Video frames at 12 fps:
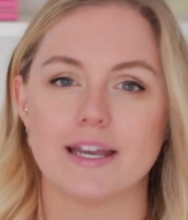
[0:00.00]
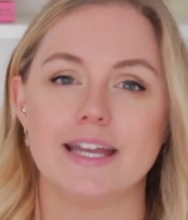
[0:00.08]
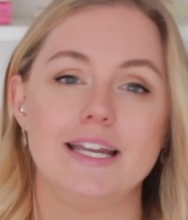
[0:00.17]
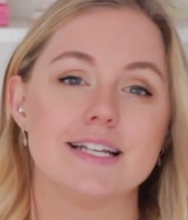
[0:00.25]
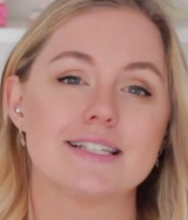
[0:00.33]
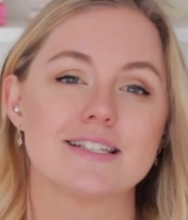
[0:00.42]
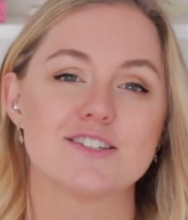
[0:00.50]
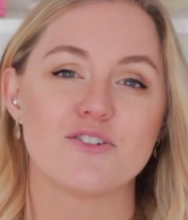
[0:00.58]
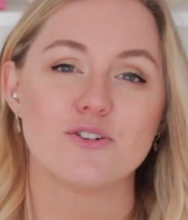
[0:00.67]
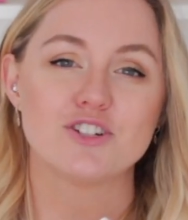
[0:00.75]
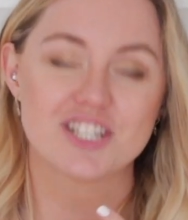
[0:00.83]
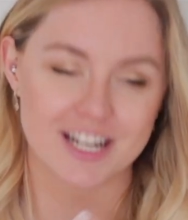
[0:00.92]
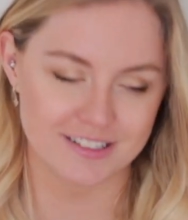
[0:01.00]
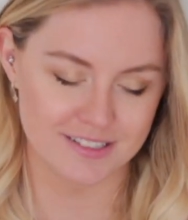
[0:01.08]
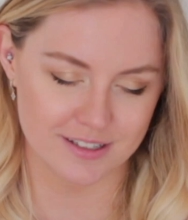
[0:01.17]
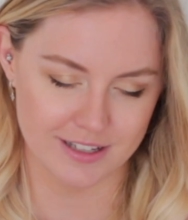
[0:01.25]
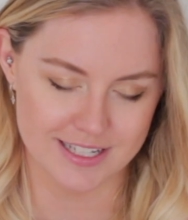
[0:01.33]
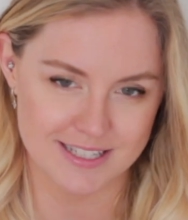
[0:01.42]
It is so
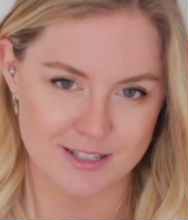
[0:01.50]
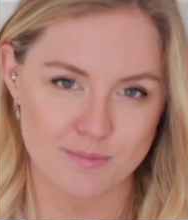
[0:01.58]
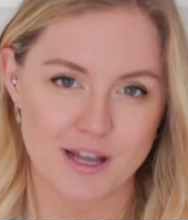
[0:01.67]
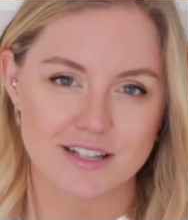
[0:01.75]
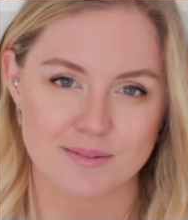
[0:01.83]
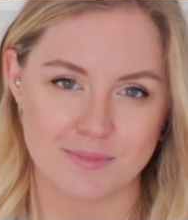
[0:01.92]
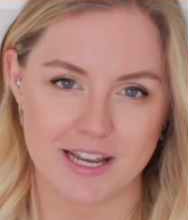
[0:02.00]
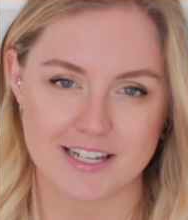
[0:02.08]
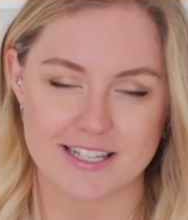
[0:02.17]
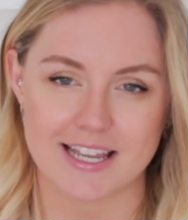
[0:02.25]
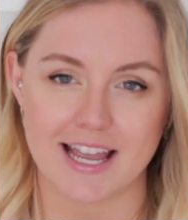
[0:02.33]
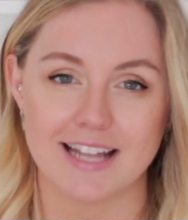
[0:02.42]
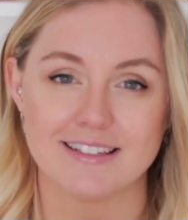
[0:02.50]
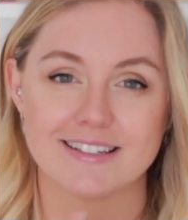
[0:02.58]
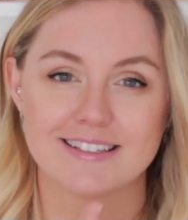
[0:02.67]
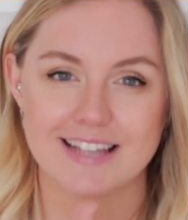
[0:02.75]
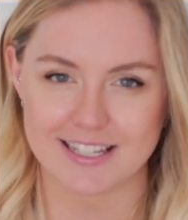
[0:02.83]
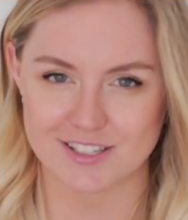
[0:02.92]
gentle, it smells amazing, and the
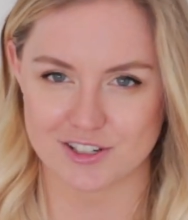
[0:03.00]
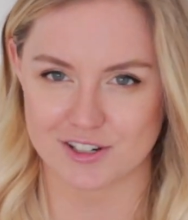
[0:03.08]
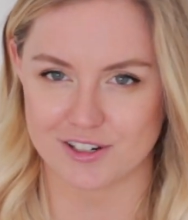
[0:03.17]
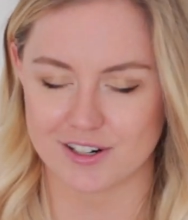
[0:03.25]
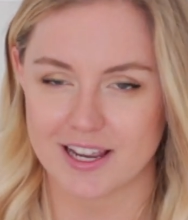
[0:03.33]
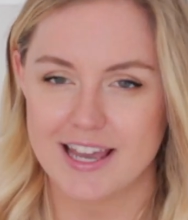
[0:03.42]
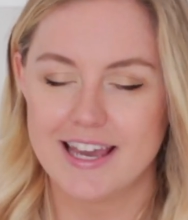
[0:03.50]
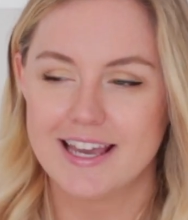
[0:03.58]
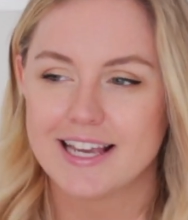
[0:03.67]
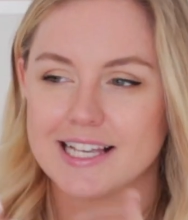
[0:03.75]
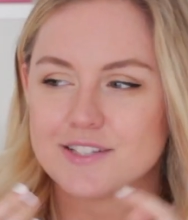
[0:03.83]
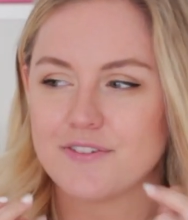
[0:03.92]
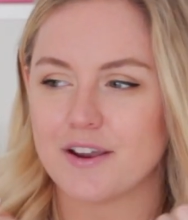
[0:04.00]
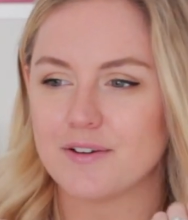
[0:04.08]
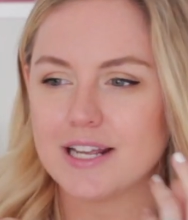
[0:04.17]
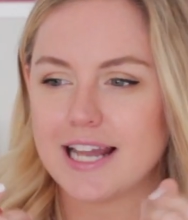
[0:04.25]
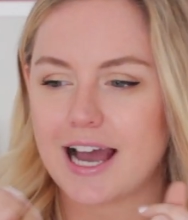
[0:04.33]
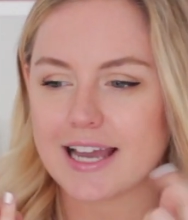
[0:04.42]
texture is
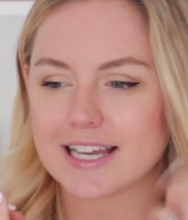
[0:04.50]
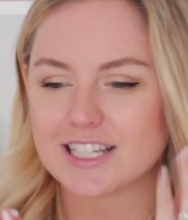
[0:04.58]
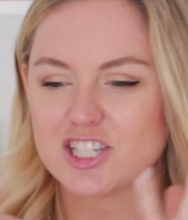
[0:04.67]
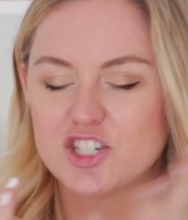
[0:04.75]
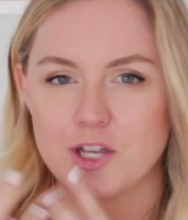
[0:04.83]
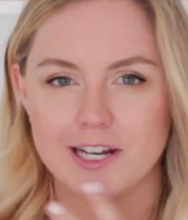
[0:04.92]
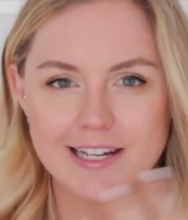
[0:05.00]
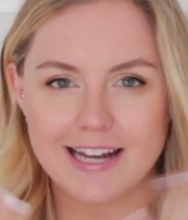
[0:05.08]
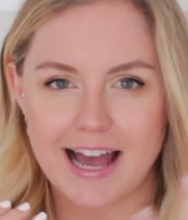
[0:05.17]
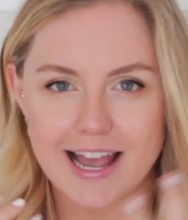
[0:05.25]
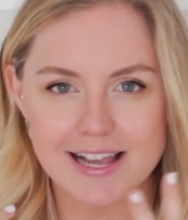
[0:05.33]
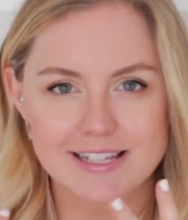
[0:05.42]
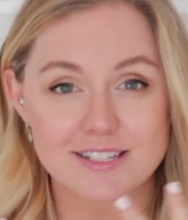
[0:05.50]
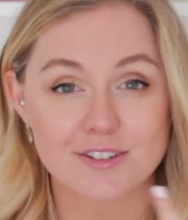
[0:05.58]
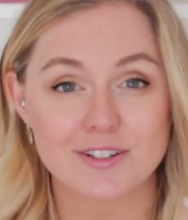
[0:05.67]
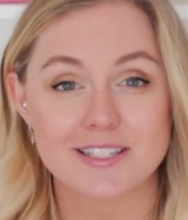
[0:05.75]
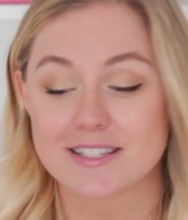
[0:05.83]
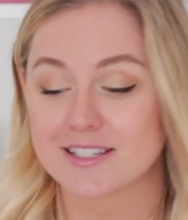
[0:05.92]
very like jelly-like, so
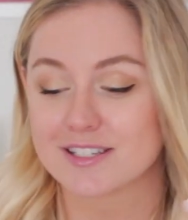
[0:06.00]
it's